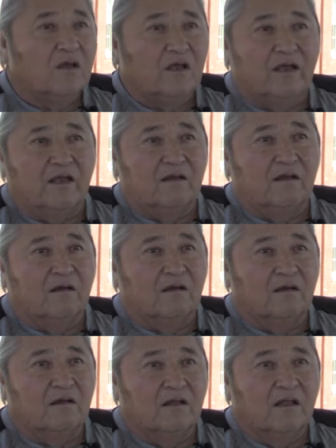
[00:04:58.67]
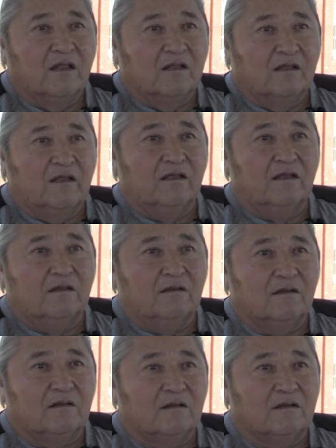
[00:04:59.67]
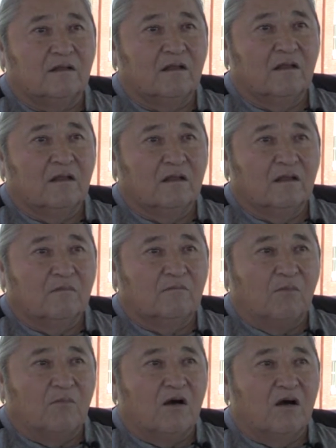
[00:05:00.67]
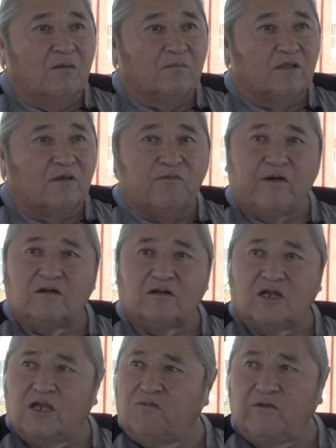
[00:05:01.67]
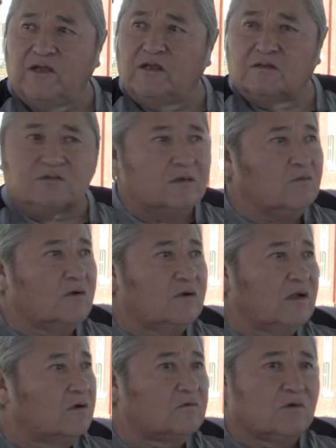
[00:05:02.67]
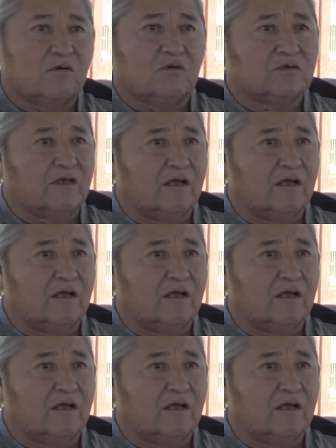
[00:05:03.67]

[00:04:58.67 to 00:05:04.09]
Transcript: And uh, then my mom, they found a TV somewhere, I don't know where it was